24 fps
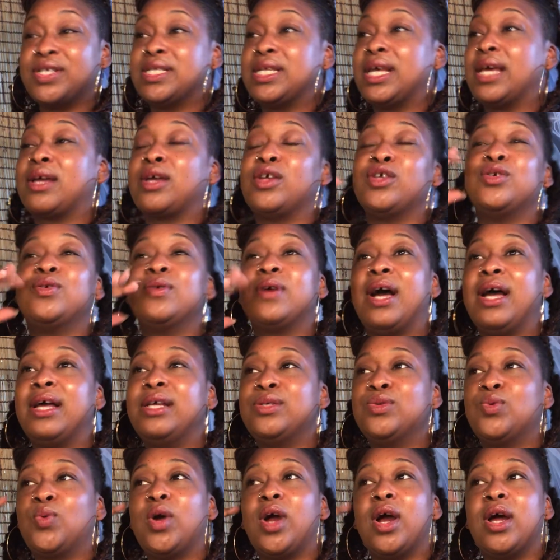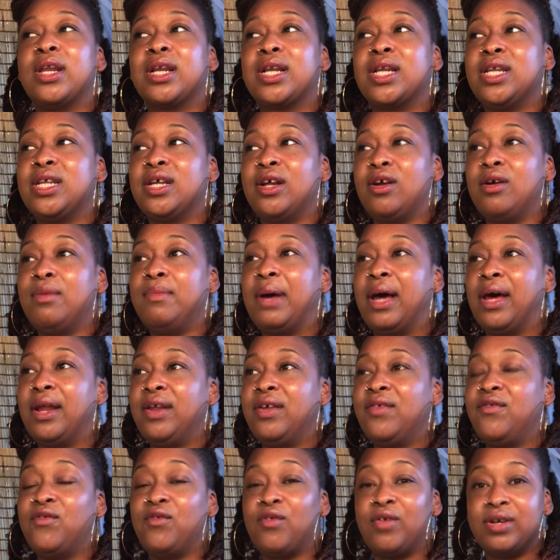It's like you guys were unclear about
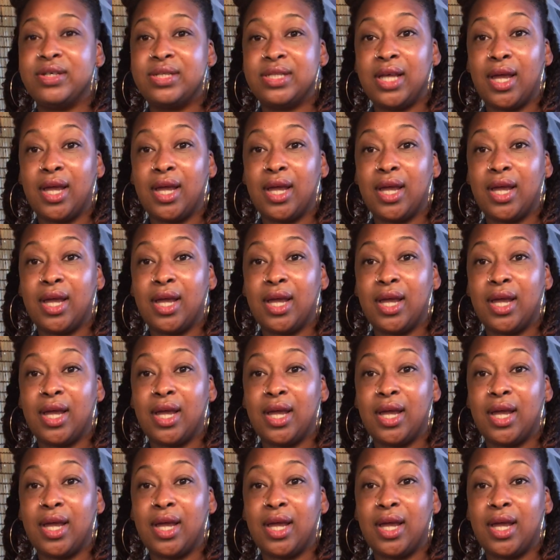it for a